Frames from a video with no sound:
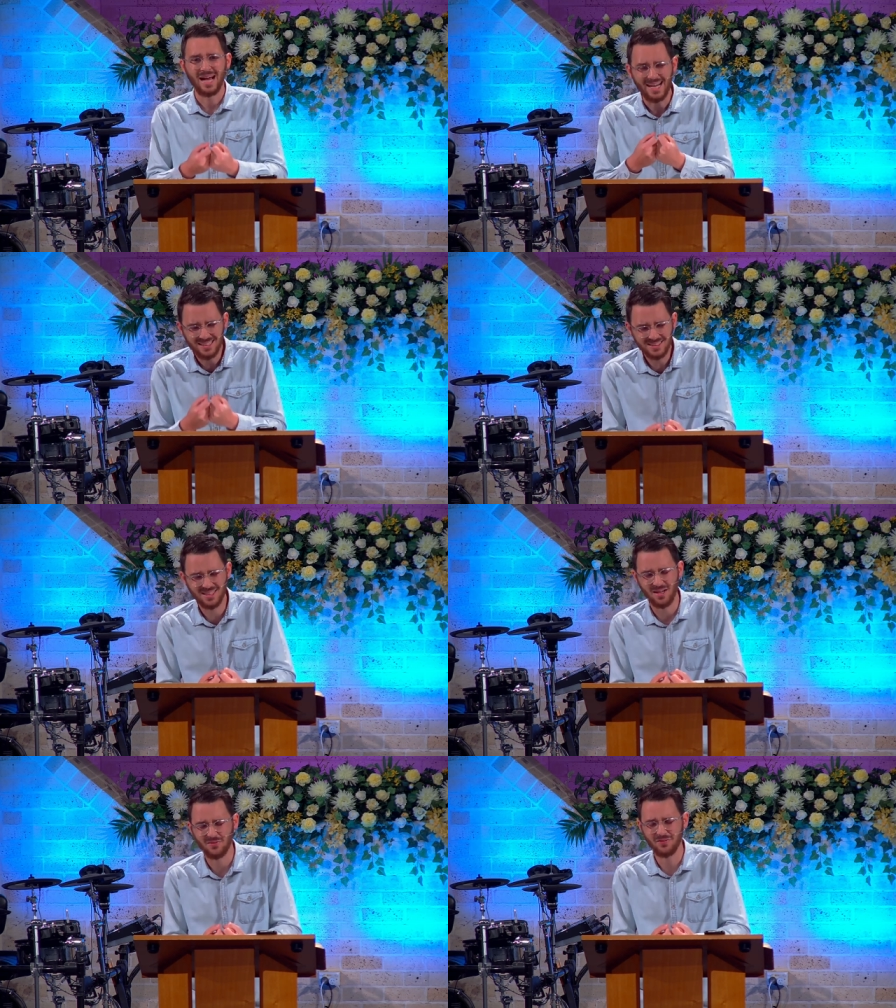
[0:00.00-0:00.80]

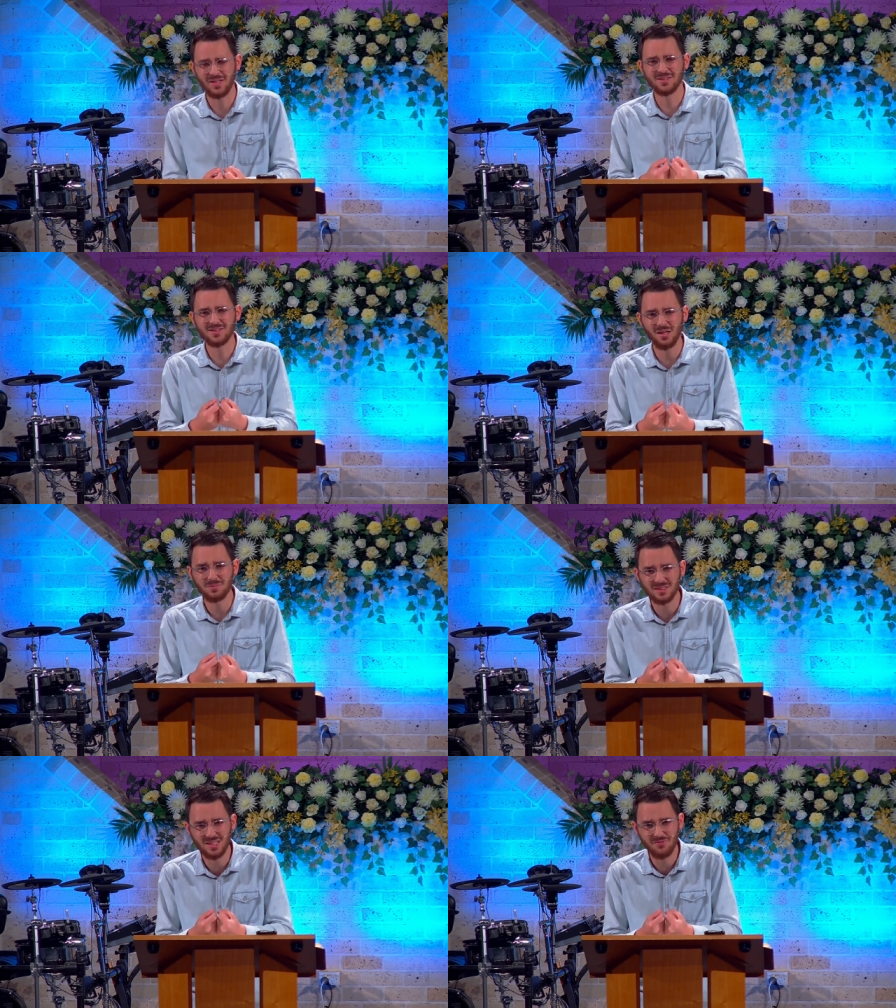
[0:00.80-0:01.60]
Asaph in Psalm
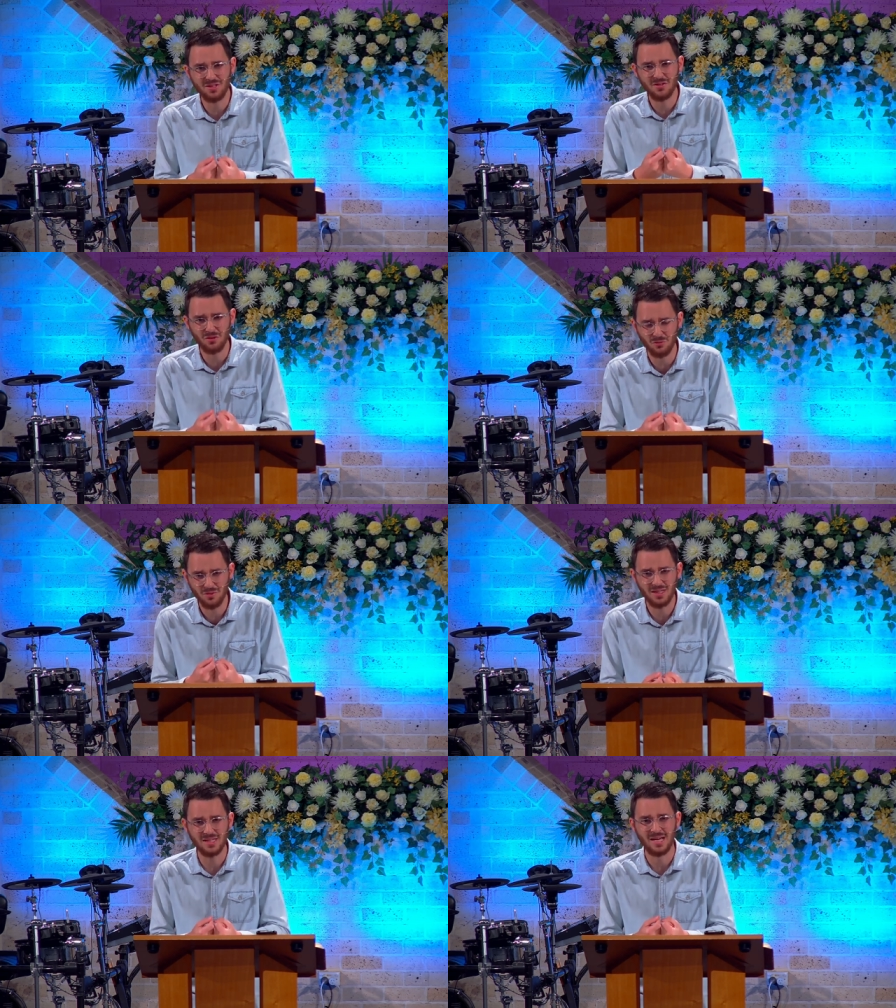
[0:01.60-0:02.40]

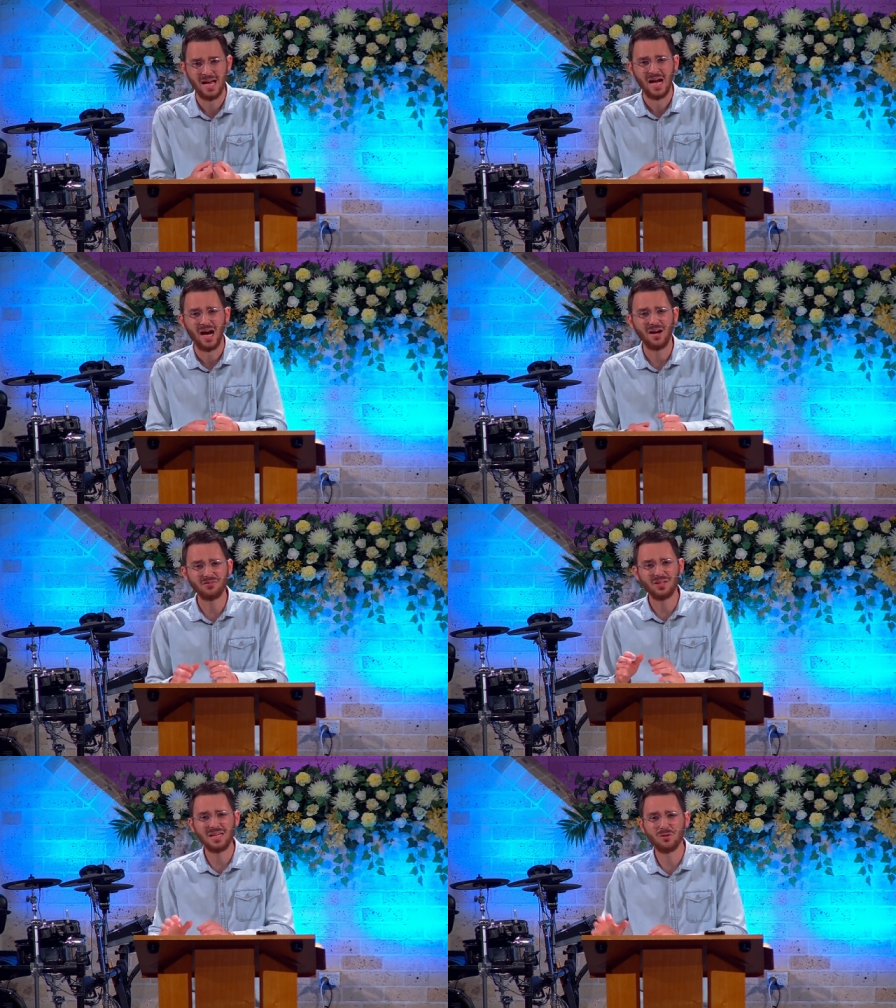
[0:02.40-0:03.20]
73,
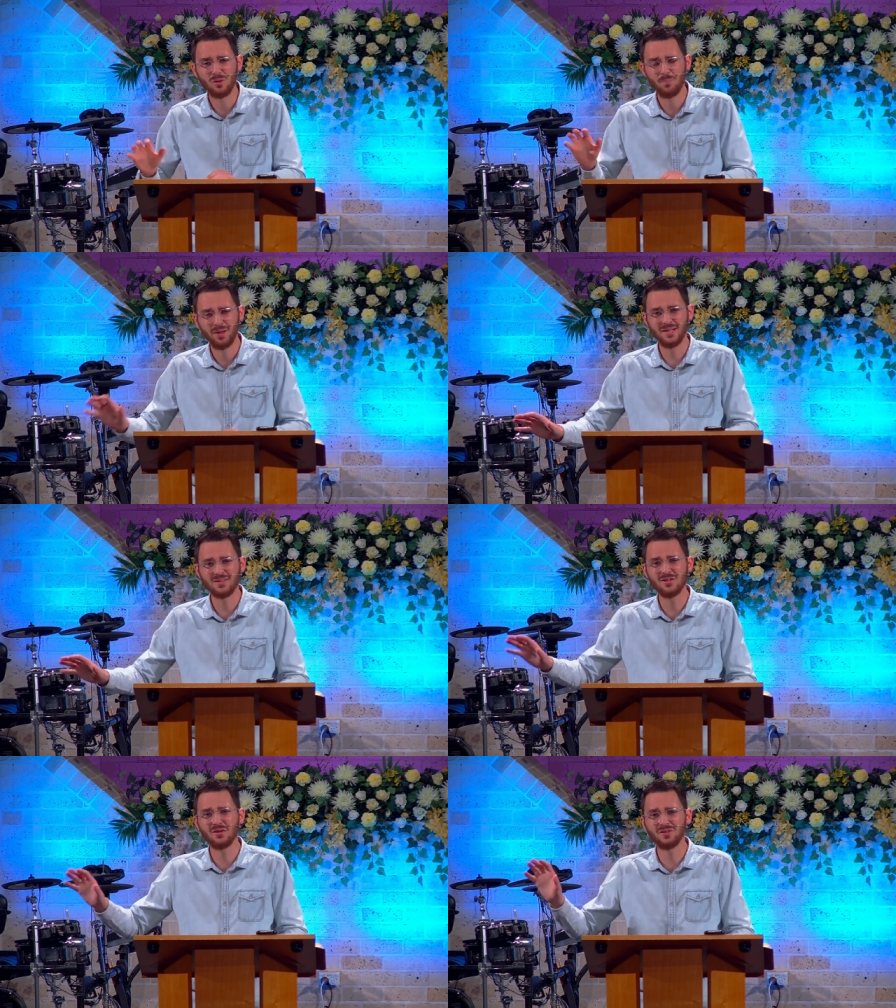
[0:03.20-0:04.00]
after he
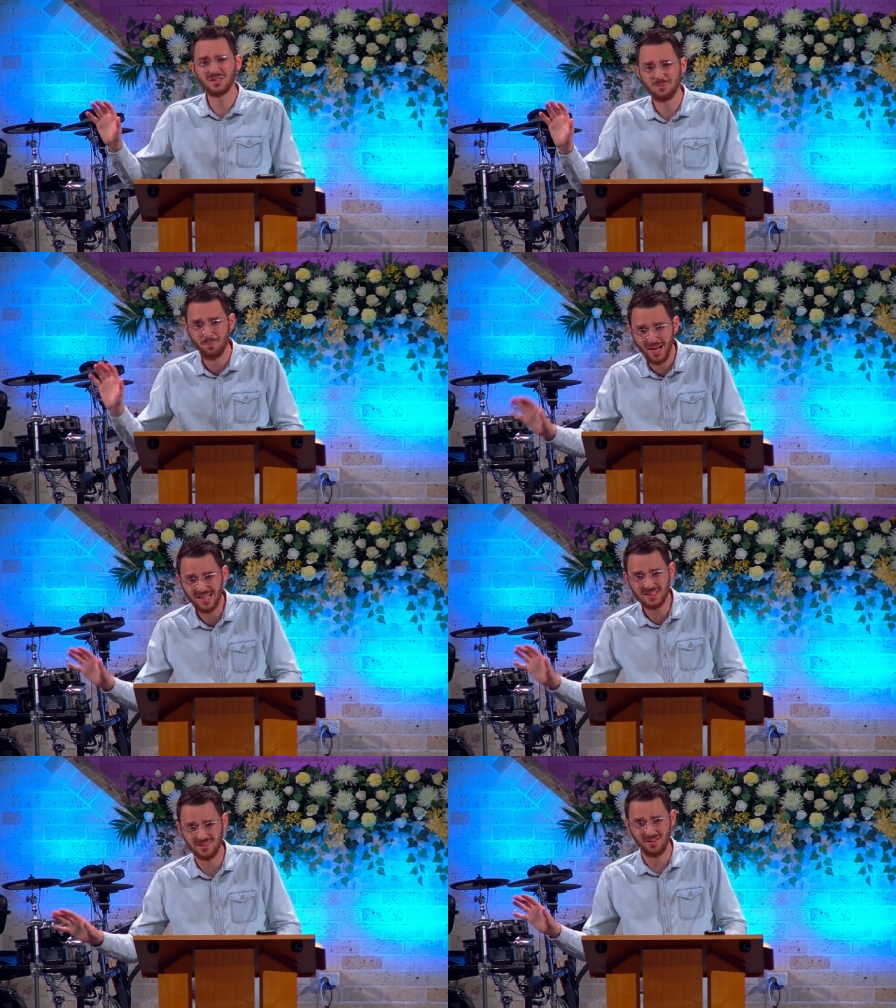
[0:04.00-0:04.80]
repented of his
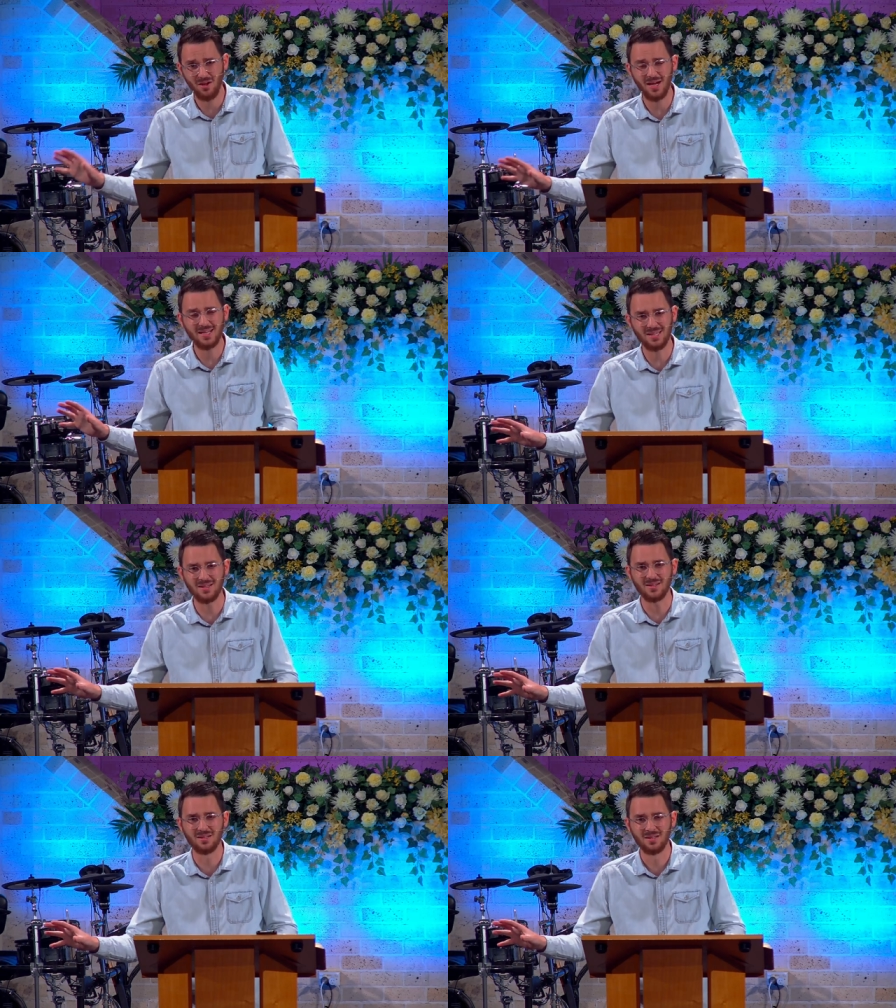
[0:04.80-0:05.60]

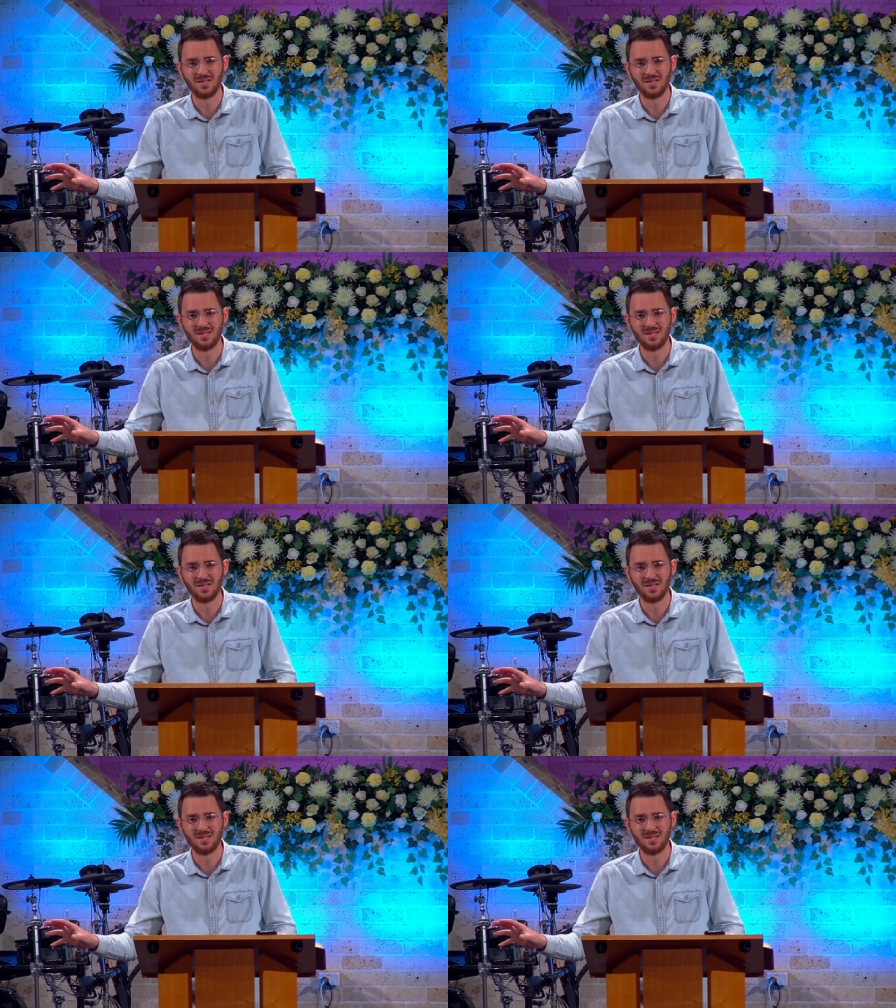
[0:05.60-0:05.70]
backsliding,